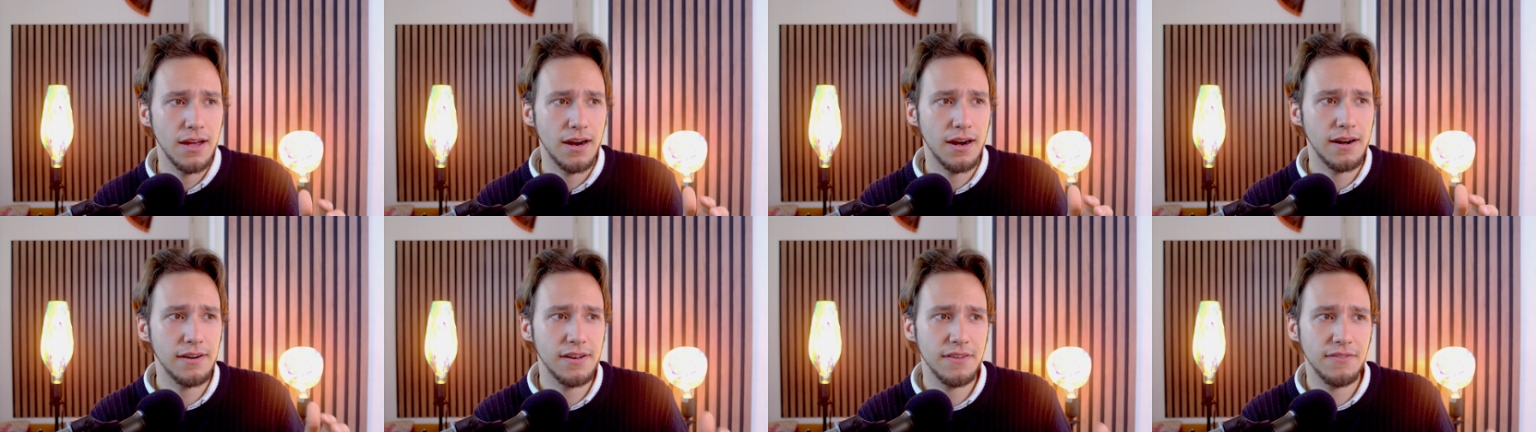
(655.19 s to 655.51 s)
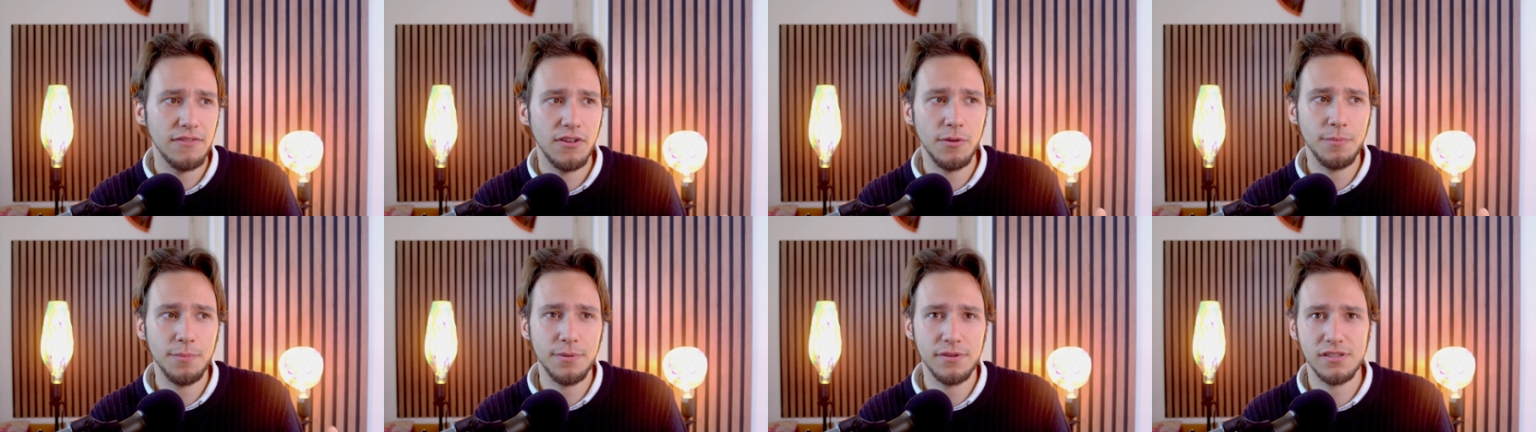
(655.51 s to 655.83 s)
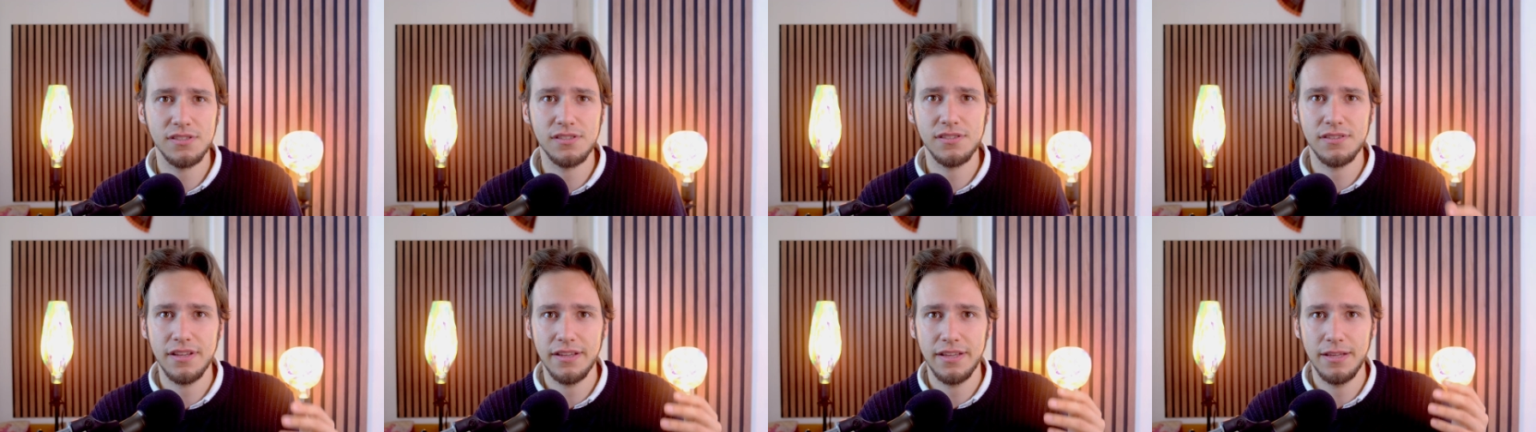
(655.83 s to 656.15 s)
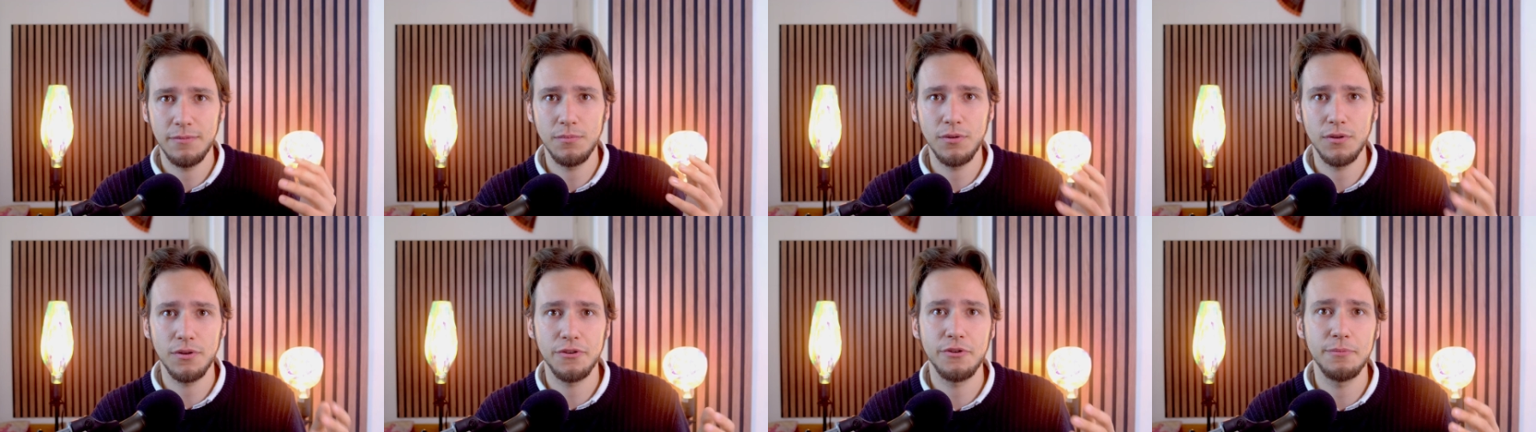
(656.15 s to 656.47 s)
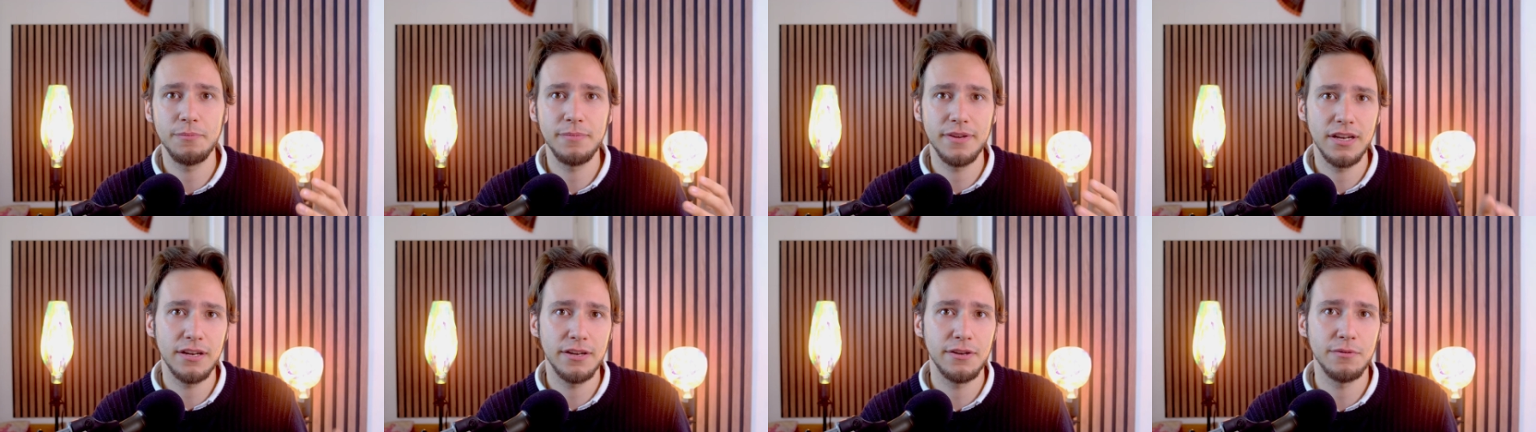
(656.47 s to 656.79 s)
Are developers able to
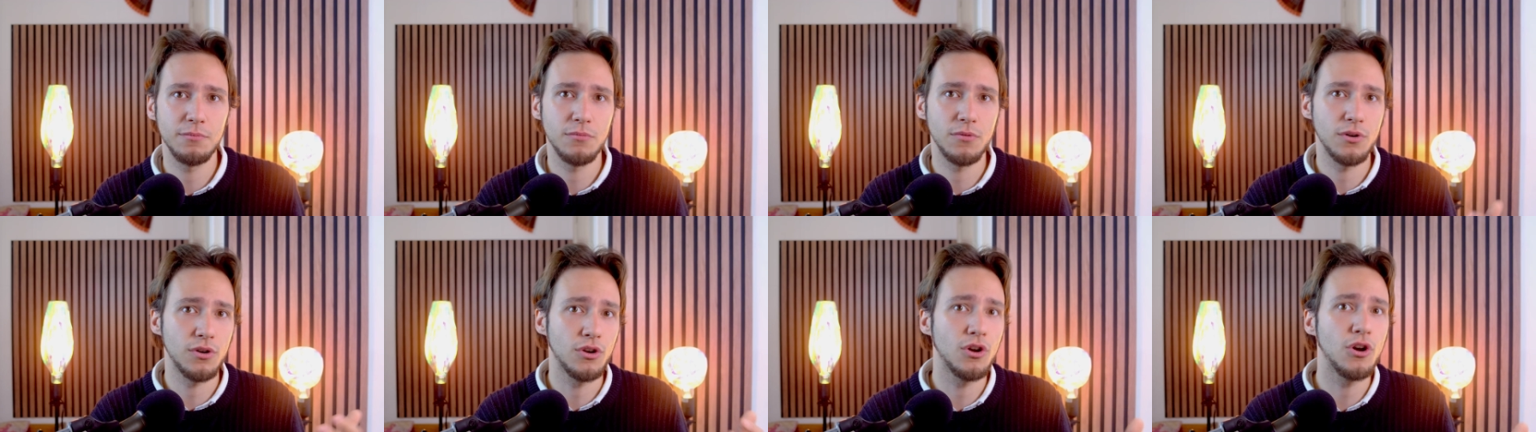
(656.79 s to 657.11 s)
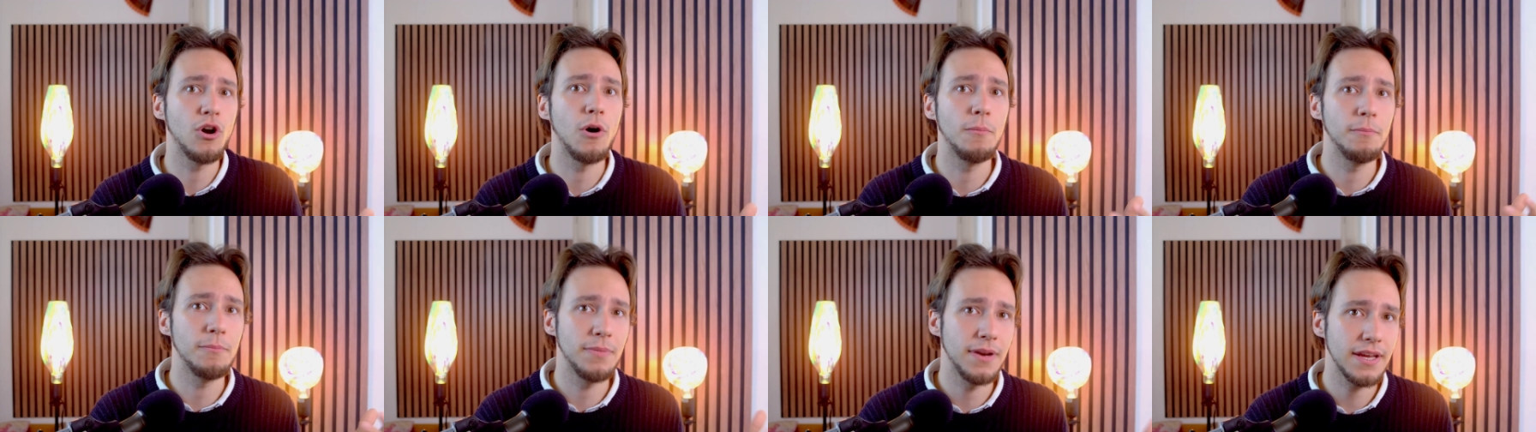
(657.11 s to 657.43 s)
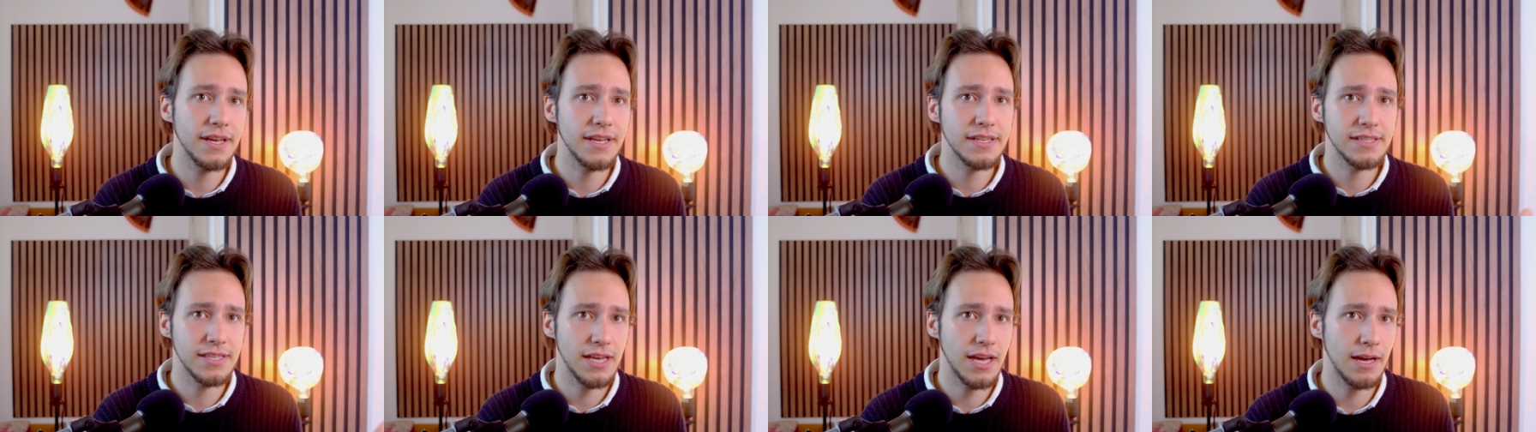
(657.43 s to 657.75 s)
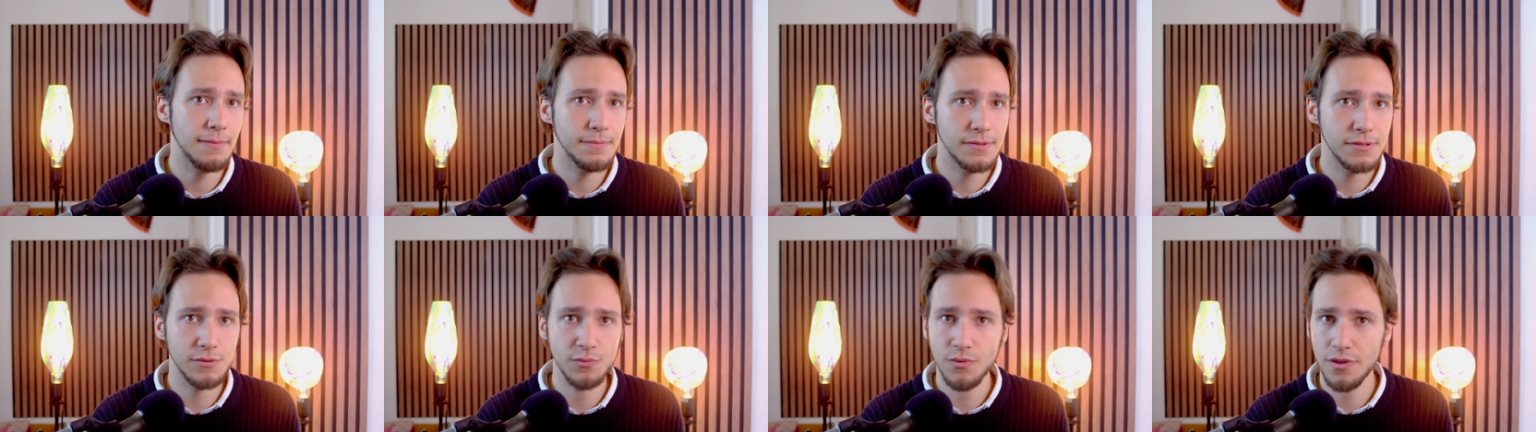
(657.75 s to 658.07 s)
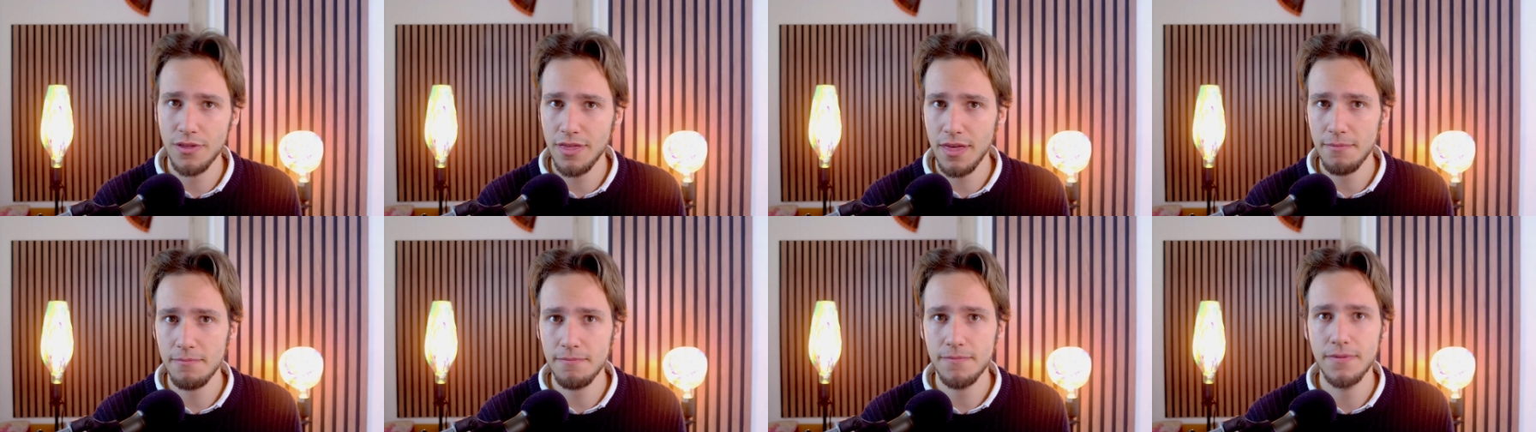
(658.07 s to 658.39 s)
build more complex apps
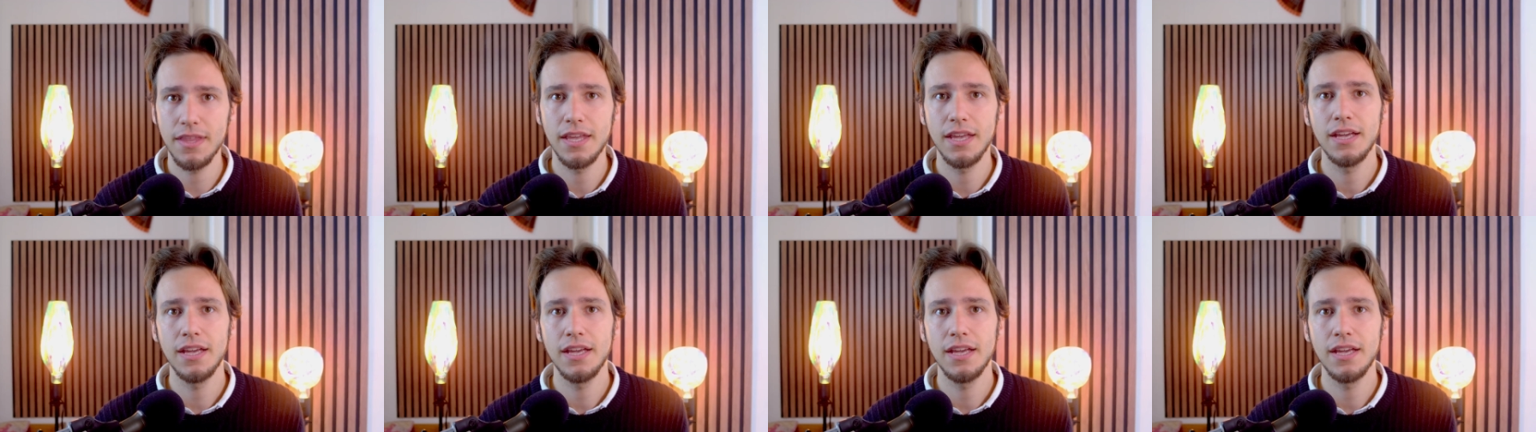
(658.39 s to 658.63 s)
with them?